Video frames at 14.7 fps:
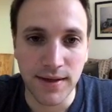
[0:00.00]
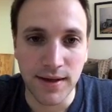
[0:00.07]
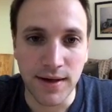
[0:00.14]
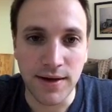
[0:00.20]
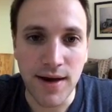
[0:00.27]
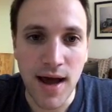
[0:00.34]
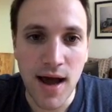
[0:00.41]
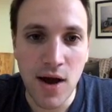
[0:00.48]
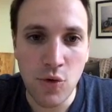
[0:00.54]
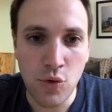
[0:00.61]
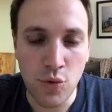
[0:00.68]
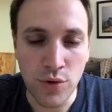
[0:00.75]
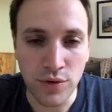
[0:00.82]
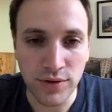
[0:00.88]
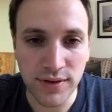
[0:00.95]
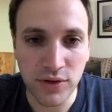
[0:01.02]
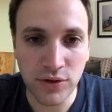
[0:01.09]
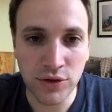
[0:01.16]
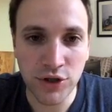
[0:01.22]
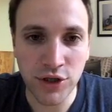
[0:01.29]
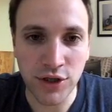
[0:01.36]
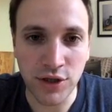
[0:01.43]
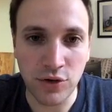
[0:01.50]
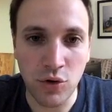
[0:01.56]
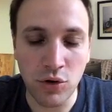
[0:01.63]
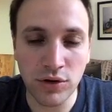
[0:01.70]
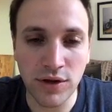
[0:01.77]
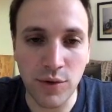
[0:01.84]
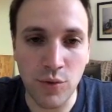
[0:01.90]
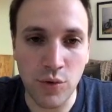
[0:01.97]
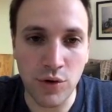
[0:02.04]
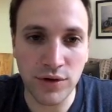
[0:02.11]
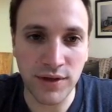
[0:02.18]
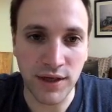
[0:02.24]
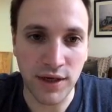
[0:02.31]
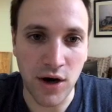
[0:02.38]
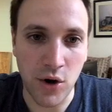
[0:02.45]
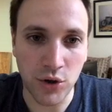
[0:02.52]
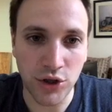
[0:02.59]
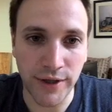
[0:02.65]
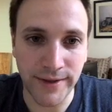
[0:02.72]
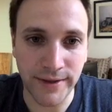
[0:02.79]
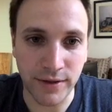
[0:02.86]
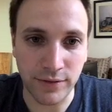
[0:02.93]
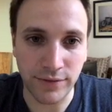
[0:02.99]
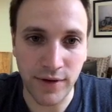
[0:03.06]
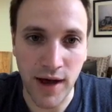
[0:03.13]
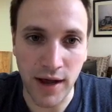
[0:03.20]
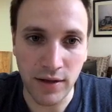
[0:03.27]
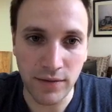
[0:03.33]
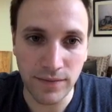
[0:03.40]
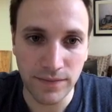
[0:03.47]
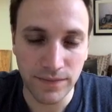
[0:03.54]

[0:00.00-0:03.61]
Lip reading: Now we're searching all the words in our JSON file,